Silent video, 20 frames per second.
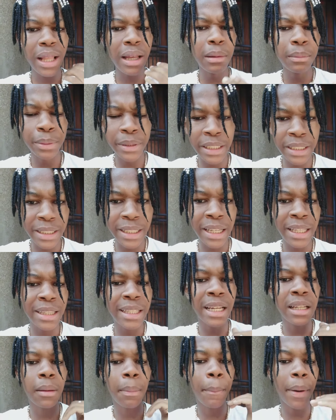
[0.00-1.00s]
predict
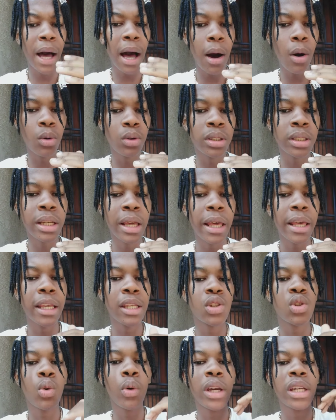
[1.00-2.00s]
that pound
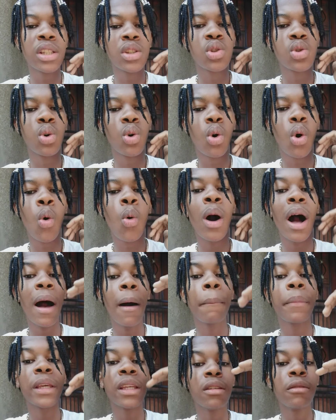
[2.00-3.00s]
is going to go
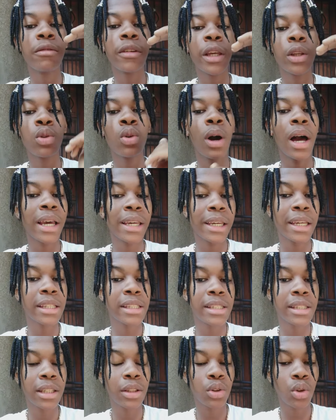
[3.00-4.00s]
up in value
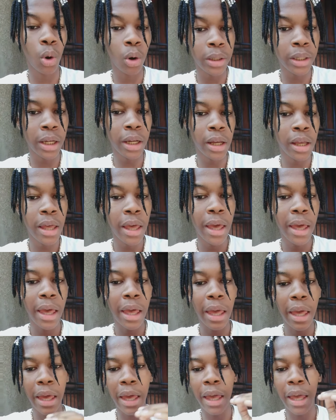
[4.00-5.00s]
against dollar
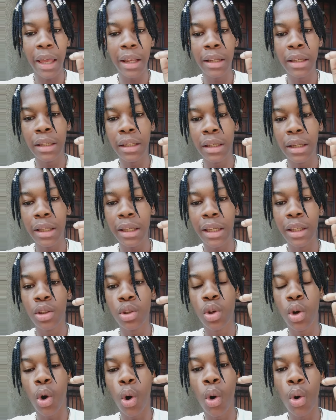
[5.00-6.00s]
and
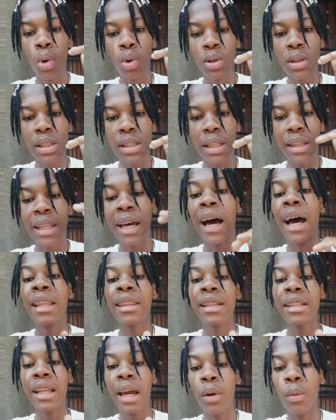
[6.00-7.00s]
it goes the
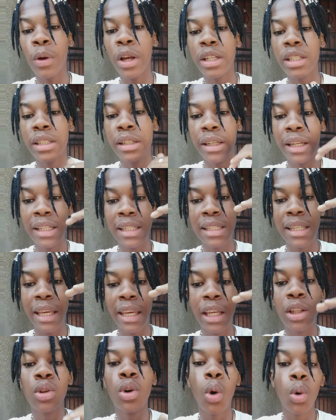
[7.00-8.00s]
other direction, let's say
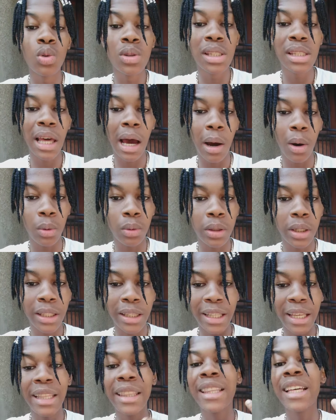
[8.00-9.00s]
it goes down,
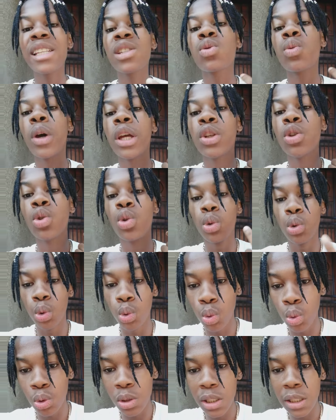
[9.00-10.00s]
then that's when you
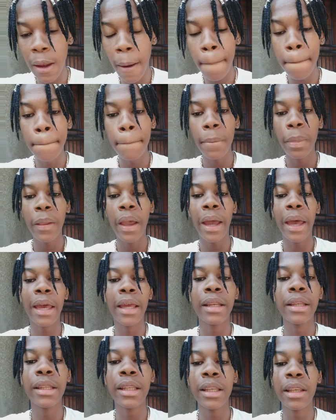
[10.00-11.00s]
lose.
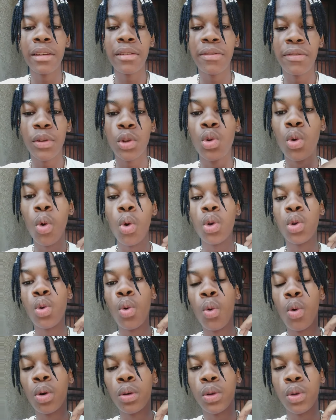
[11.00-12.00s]
And if
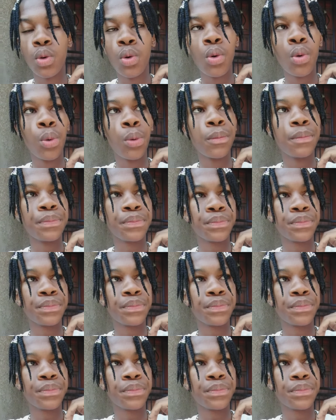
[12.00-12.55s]
you